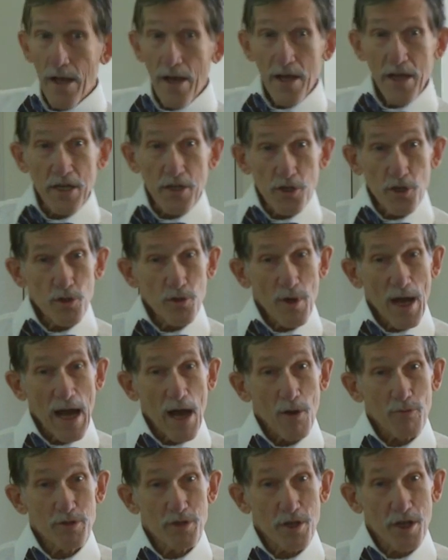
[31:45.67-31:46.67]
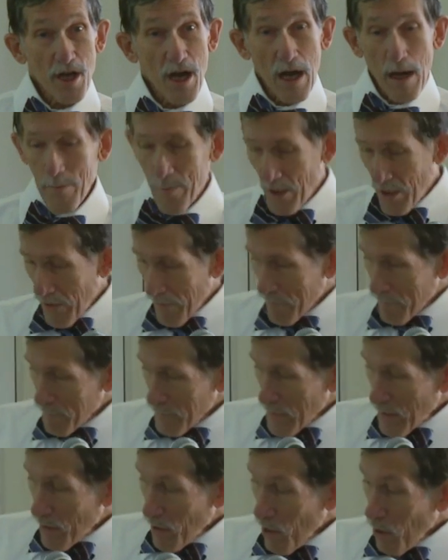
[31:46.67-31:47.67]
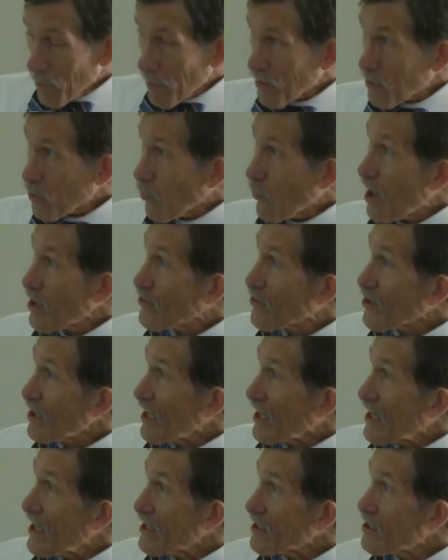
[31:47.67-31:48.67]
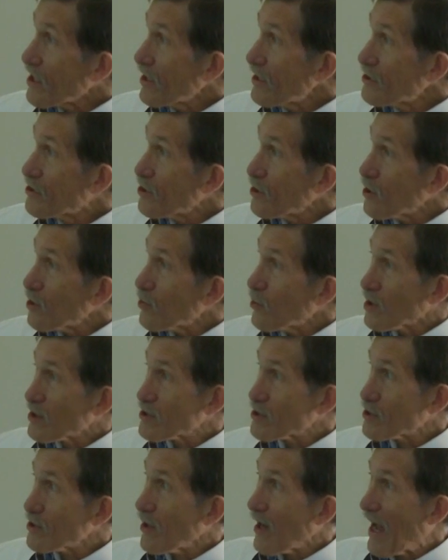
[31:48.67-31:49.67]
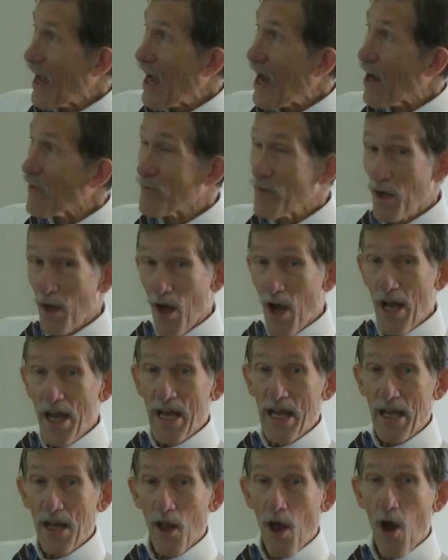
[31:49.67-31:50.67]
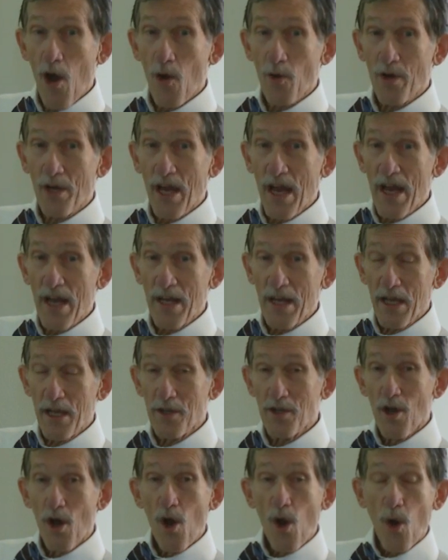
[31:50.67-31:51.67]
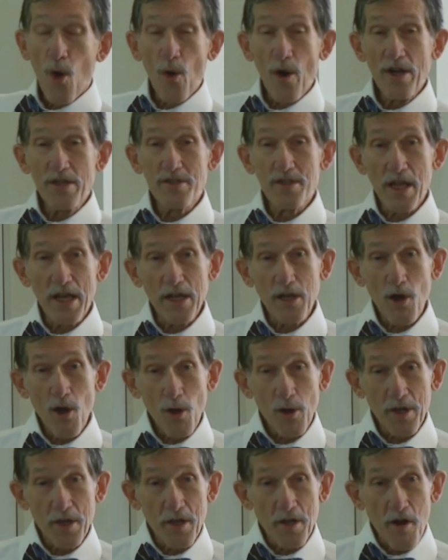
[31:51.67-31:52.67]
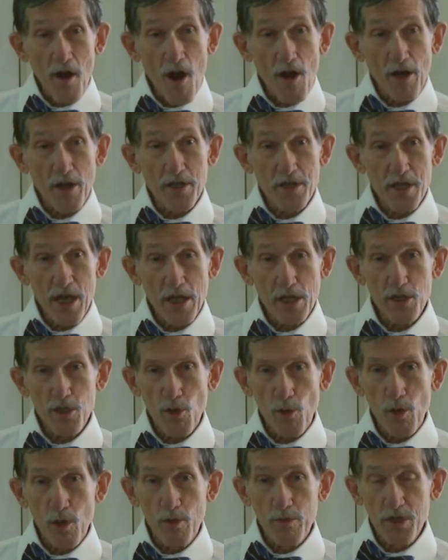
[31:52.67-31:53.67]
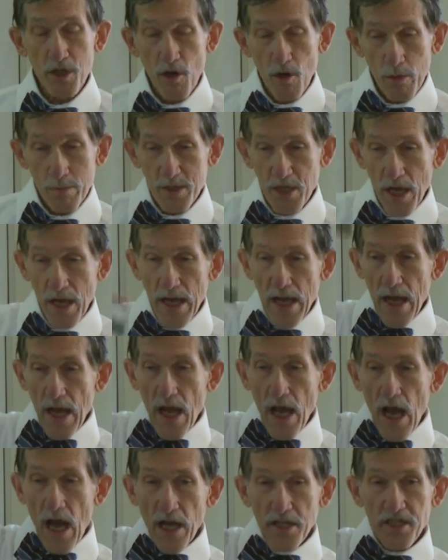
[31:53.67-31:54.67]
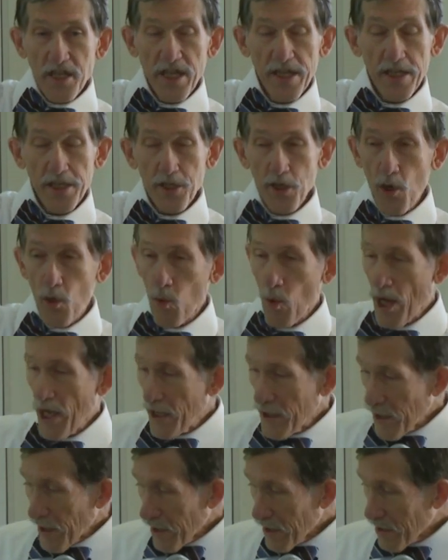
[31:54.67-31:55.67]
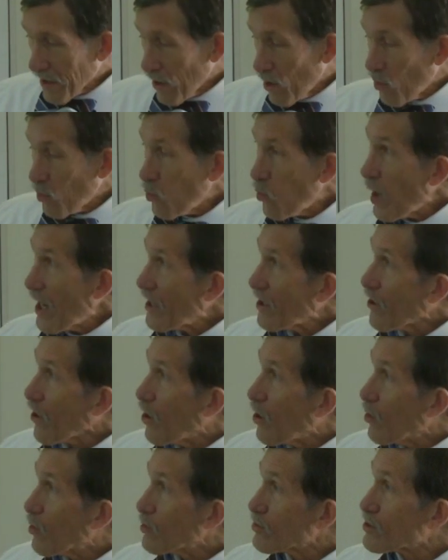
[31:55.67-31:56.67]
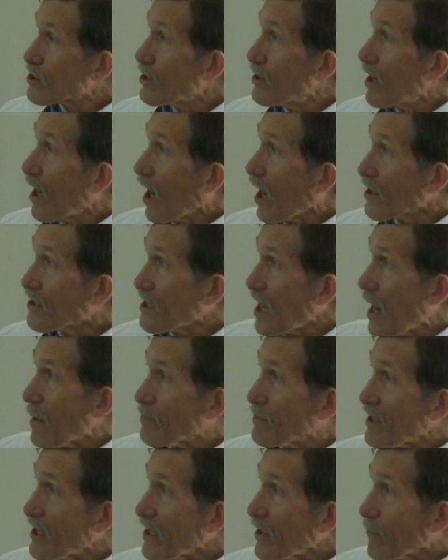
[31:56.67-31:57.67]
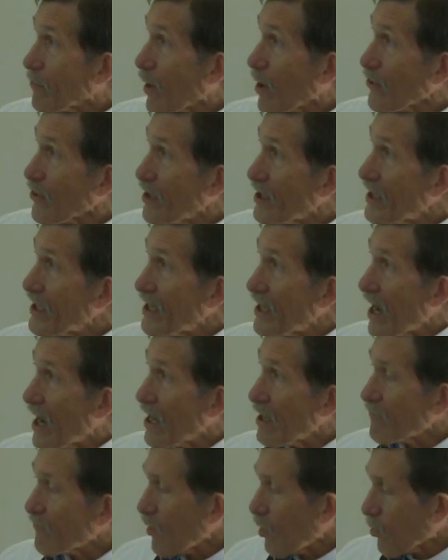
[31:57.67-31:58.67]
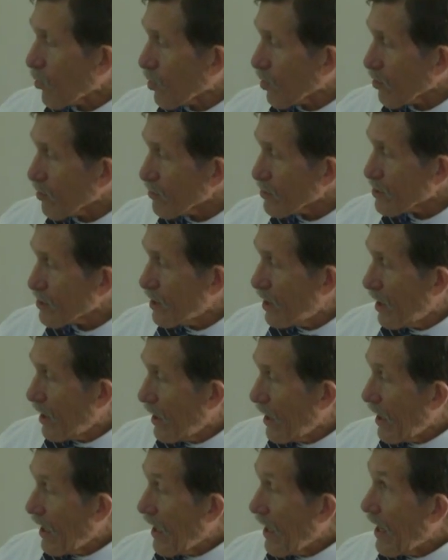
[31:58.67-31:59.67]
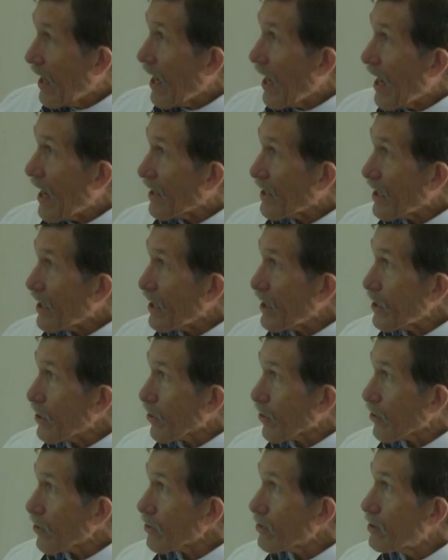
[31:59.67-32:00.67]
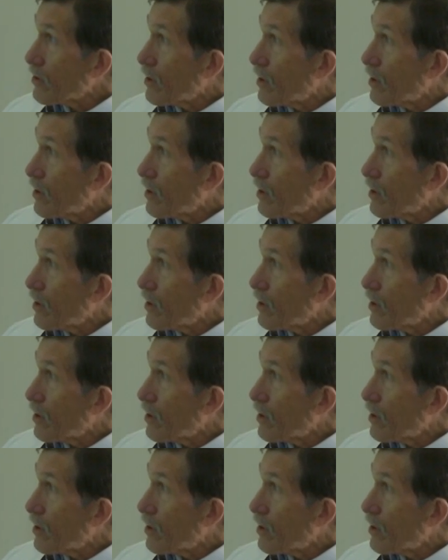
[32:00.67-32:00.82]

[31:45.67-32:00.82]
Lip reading: He knew how to copy. But the one thing he did do was to have elongated, or as they call it in architectural terms, attenuated windows, adopting Brother E.A. Vogler's. And here